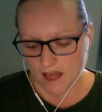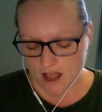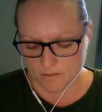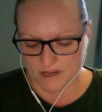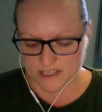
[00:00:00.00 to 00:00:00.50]

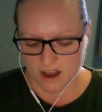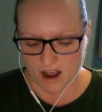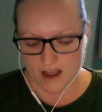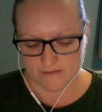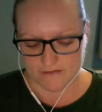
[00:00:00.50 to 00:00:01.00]
Because
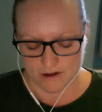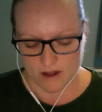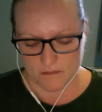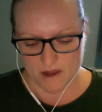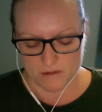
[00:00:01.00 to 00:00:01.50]
I
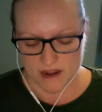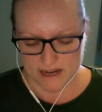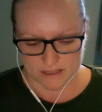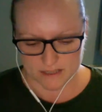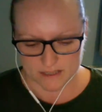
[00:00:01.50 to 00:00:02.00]
feel like
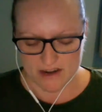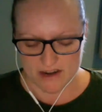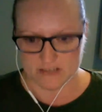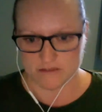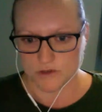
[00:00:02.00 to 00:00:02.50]
my
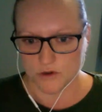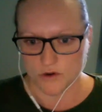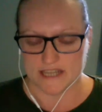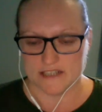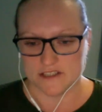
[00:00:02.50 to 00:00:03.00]
experience from
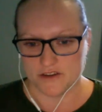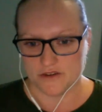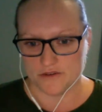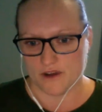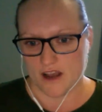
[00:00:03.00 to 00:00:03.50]
talking
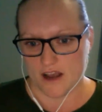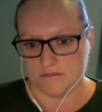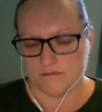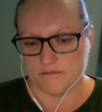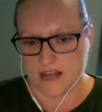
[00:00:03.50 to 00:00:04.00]
to
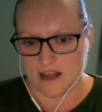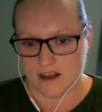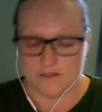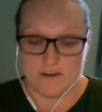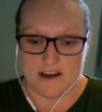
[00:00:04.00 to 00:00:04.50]

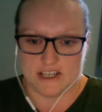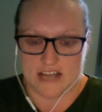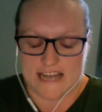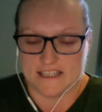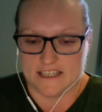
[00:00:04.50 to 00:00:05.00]
other
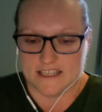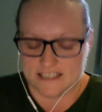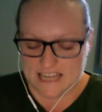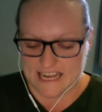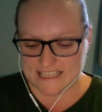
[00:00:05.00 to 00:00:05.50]

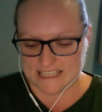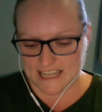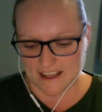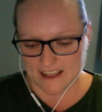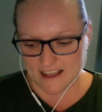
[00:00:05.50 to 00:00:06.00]
educators
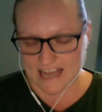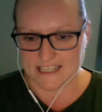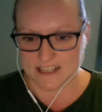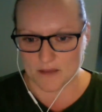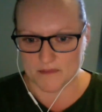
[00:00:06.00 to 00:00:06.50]
is
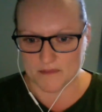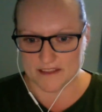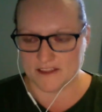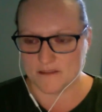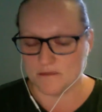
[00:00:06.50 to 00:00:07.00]
it's
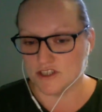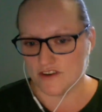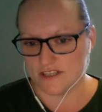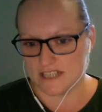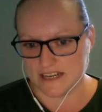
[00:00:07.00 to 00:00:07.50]
something that the
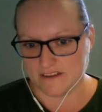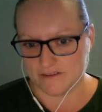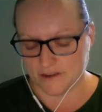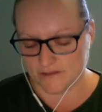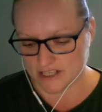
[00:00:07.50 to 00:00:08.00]
majority
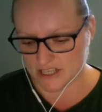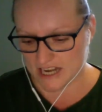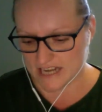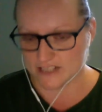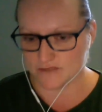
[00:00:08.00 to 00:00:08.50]
of
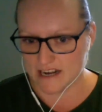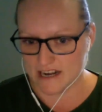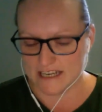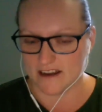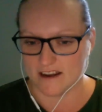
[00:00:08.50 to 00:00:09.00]
educators
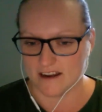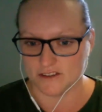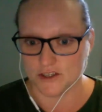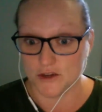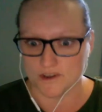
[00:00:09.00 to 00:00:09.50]
really
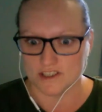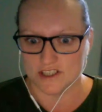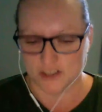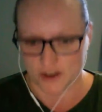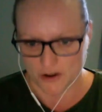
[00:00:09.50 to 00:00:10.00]
do
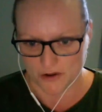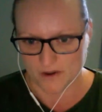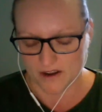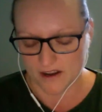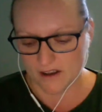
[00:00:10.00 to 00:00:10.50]
want to
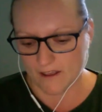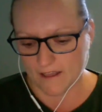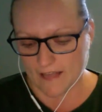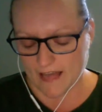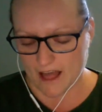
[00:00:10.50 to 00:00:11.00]
do,
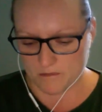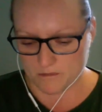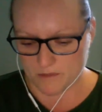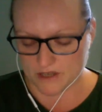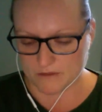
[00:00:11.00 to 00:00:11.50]

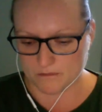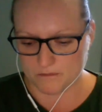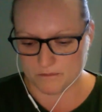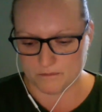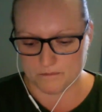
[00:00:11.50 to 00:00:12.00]
but
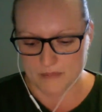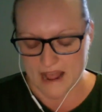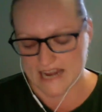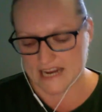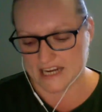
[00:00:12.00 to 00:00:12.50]

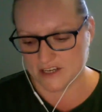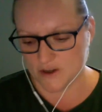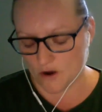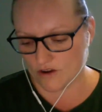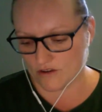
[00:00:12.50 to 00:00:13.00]
may
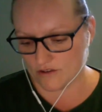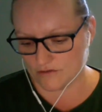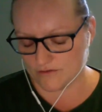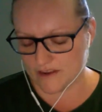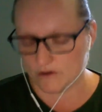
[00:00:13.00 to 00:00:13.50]
not
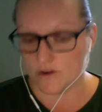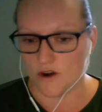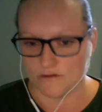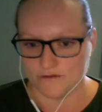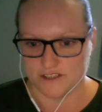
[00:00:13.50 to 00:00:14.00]
feel
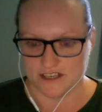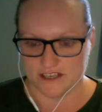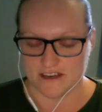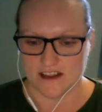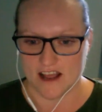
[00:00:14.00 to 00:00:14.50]

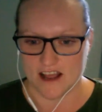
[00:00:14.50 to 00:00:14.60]
confident